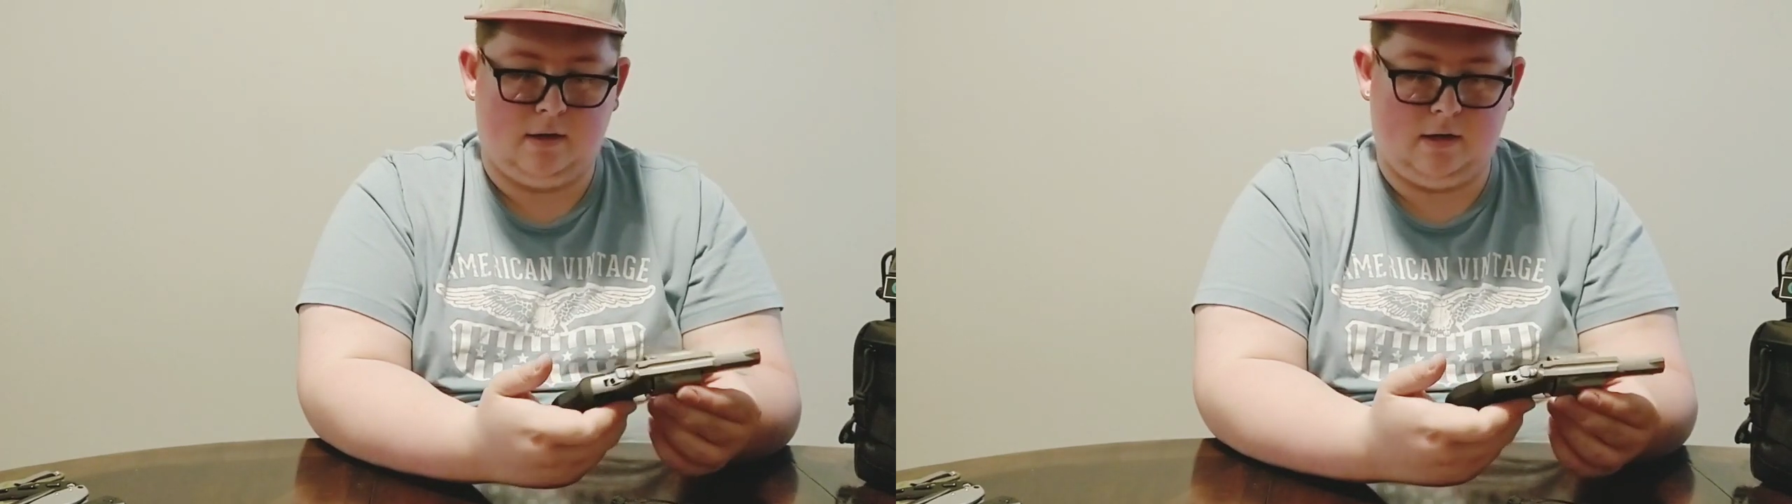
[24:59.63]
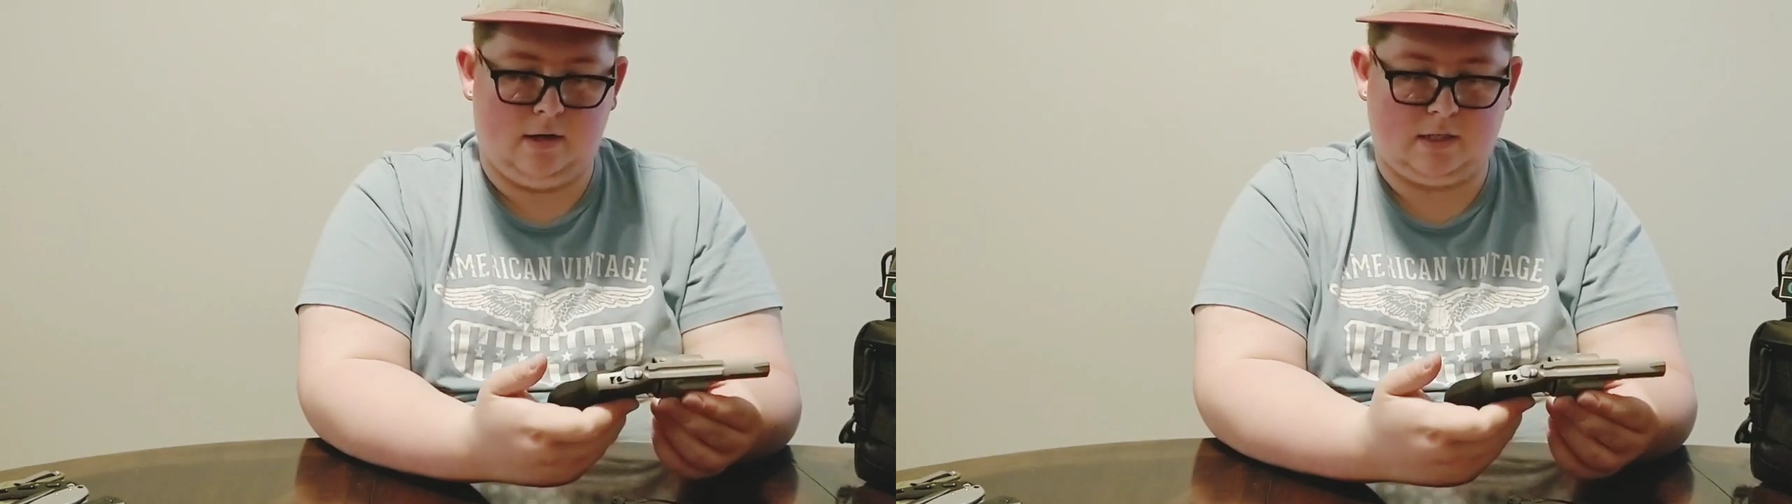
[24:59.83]

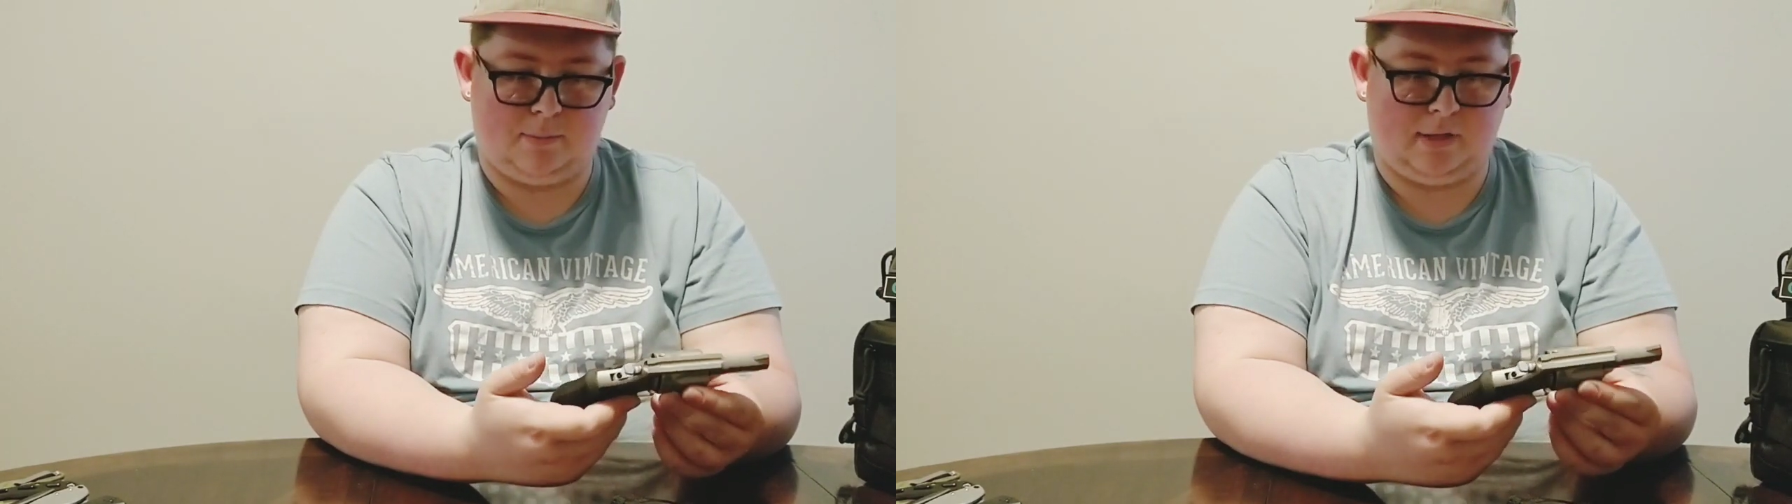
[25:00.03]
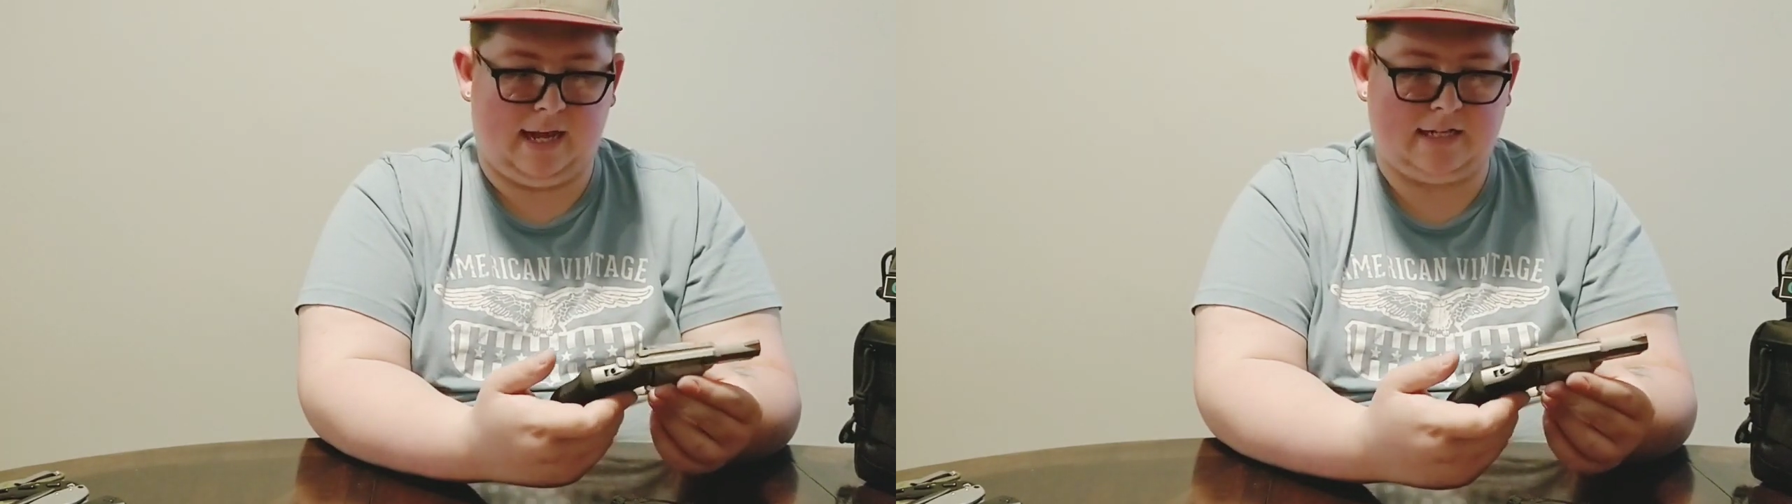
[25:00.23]
It's a
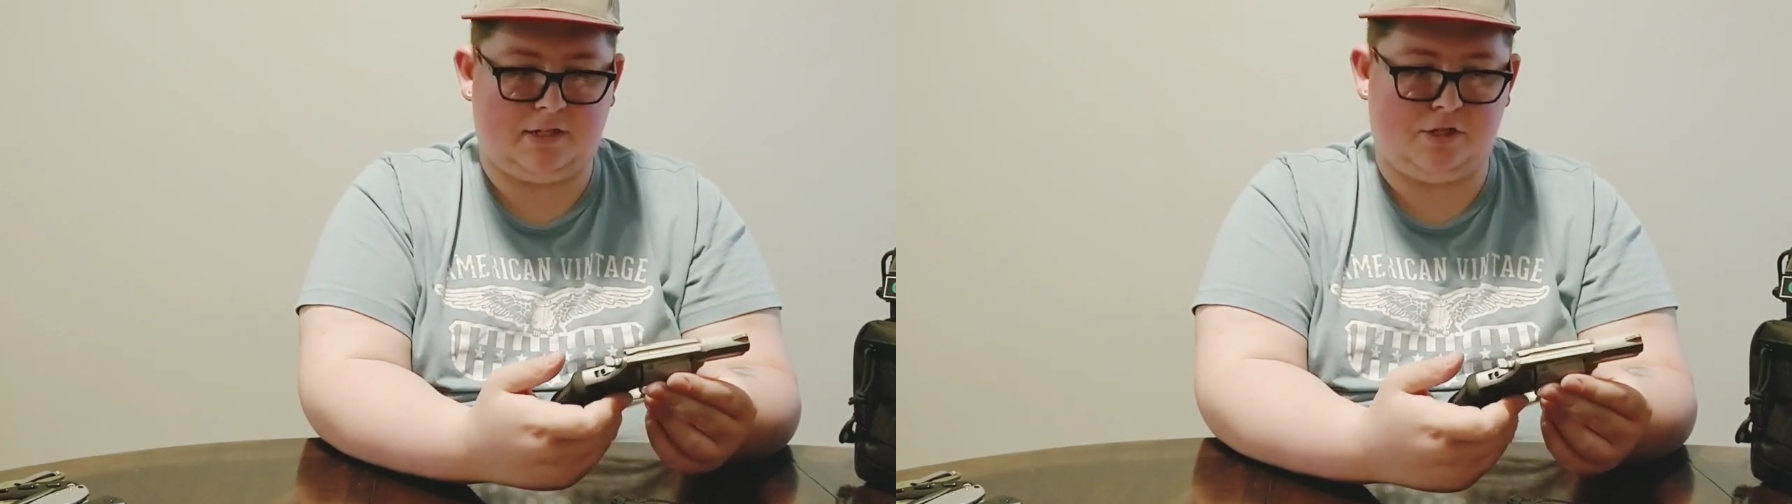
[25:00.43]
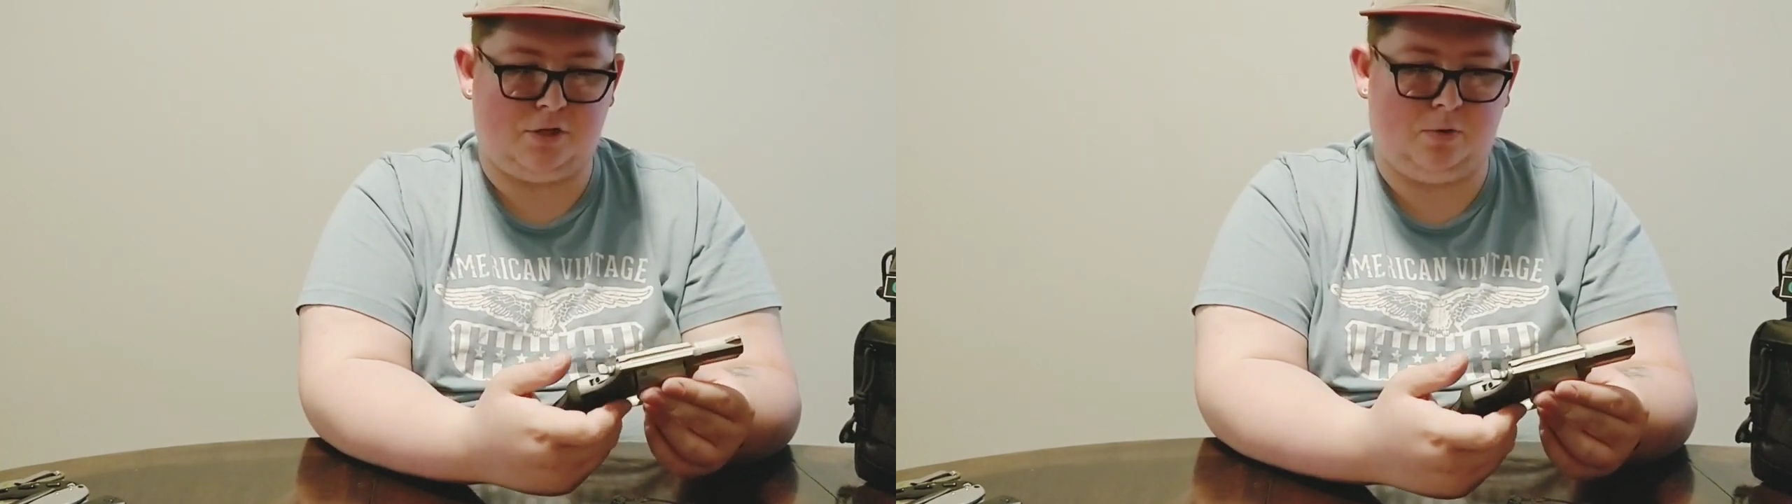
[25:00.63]
blast
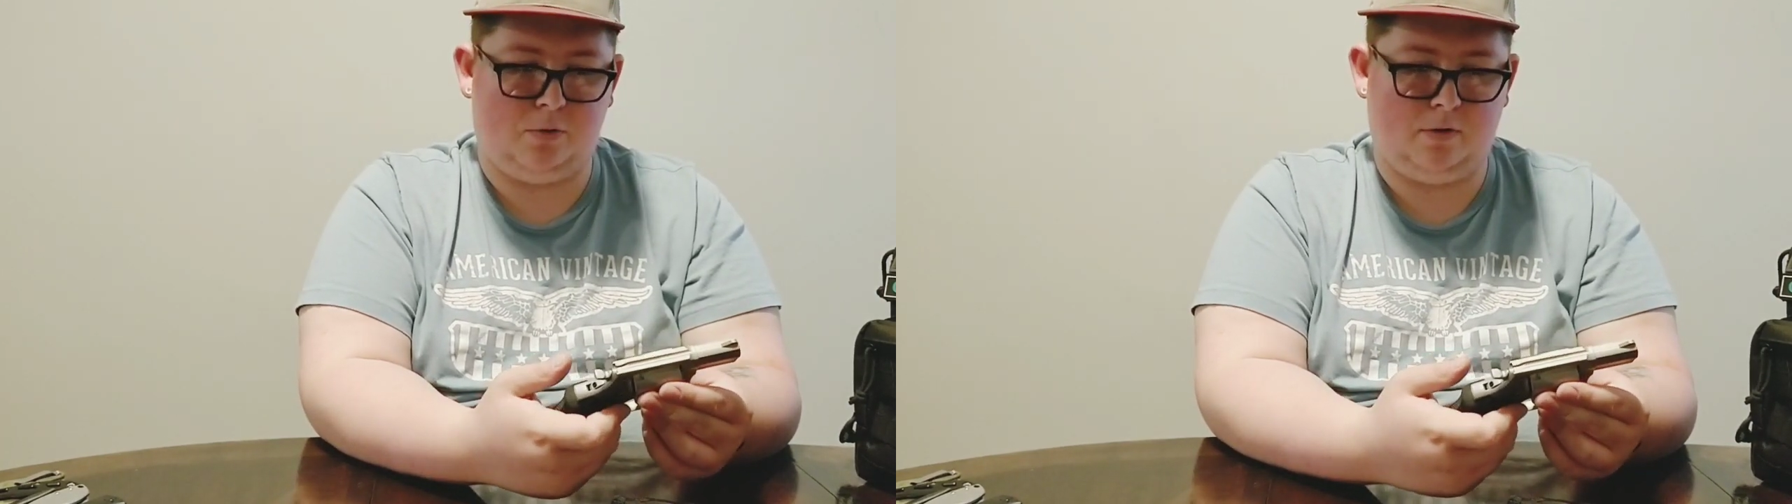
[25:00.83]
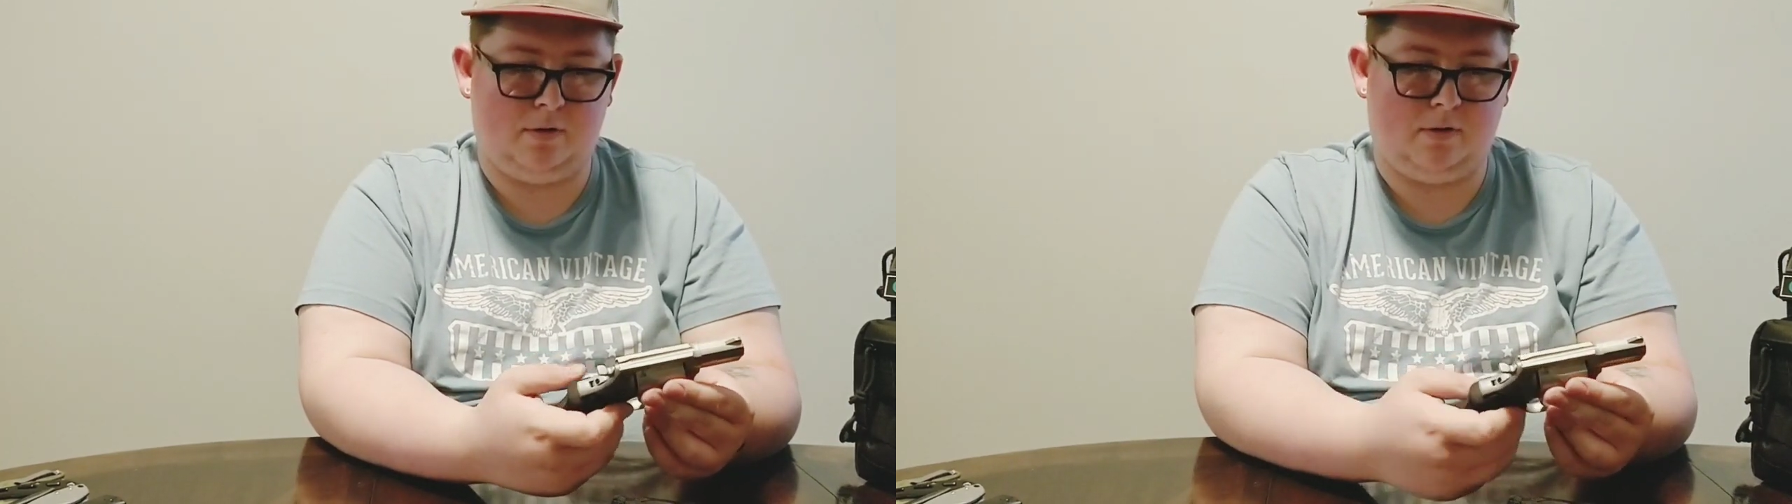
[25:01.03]
to
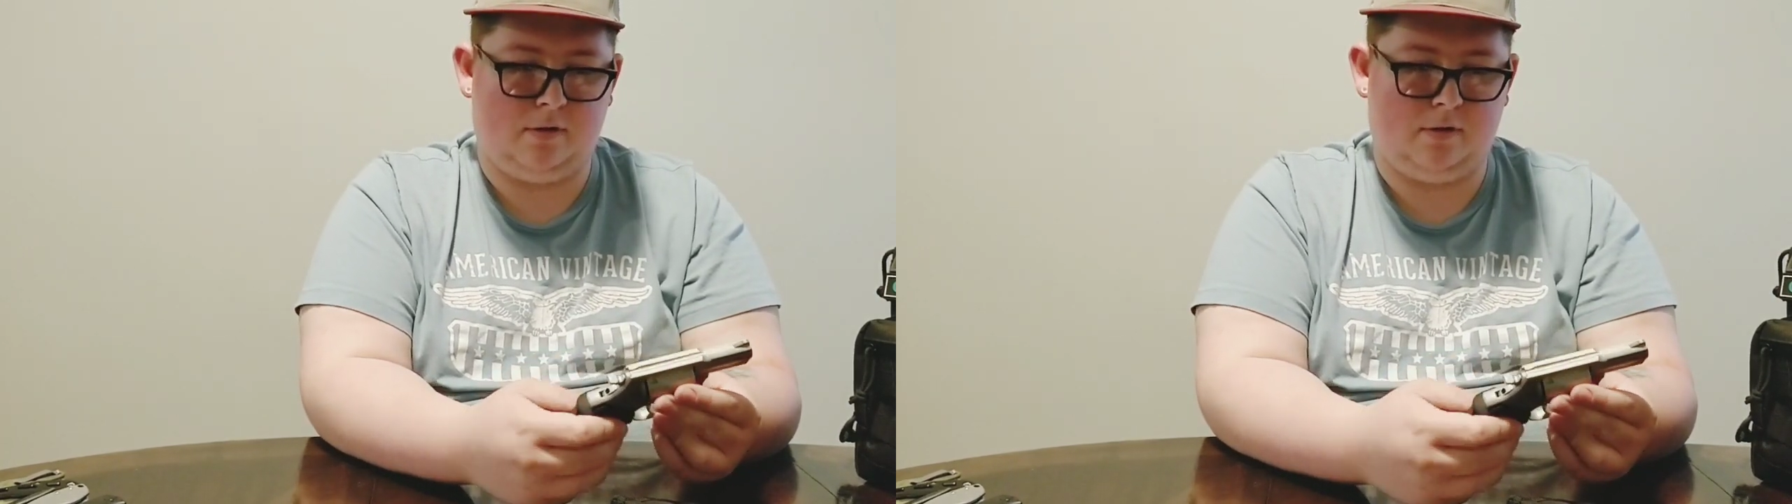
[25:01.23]
shoot,